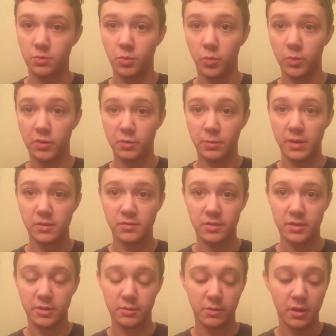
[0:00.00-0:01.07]
works best for
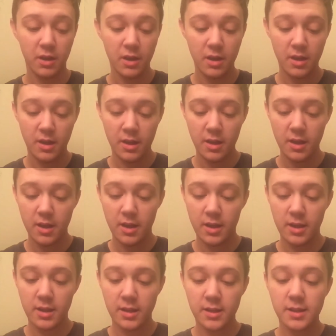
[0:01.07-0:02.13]
you.
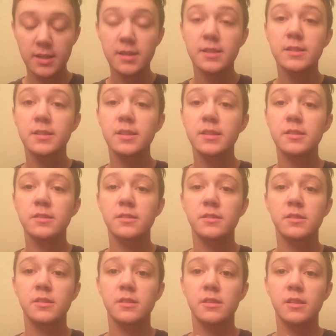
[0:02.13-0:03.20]
This,